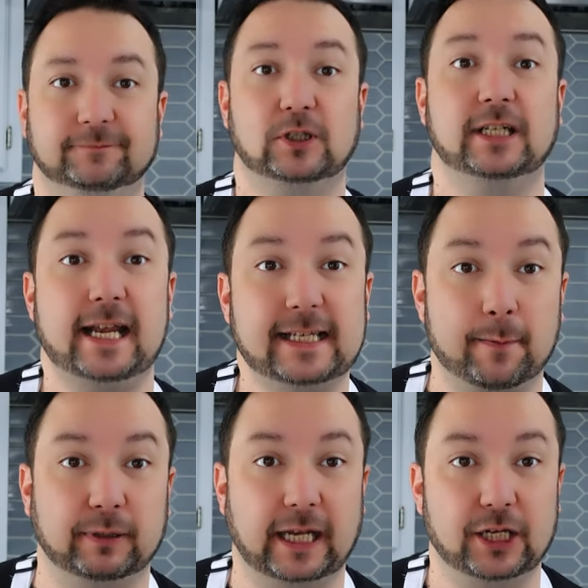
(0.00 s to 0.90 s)
For today's
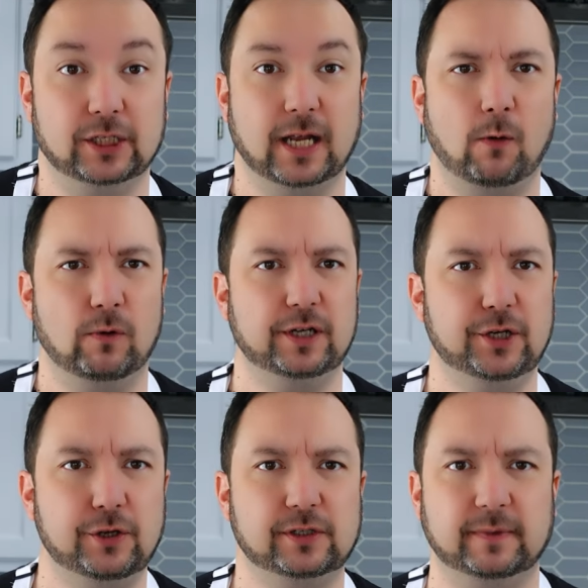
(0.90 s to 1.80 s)
application, I wanted to
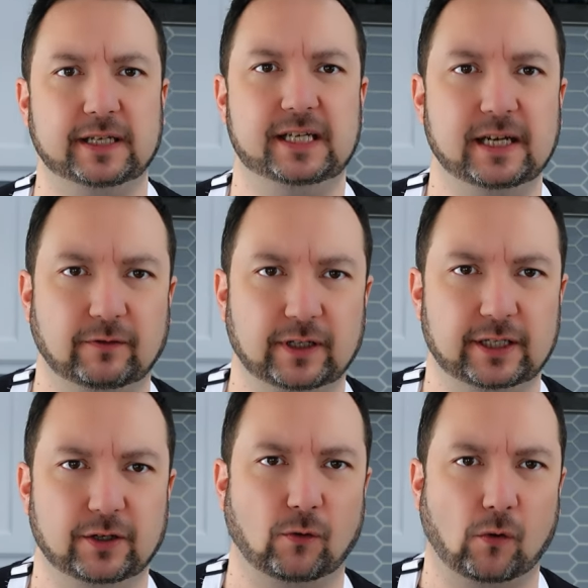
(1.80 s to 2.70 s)
do something different
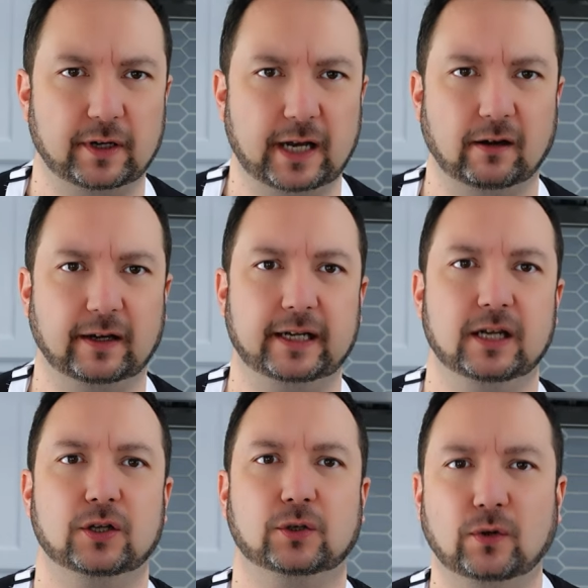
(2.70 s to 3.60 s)
than your ordinary
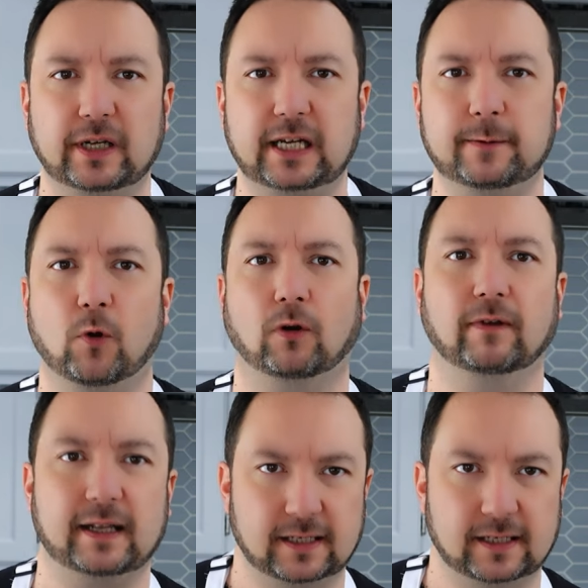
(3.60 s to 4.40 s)
cream or red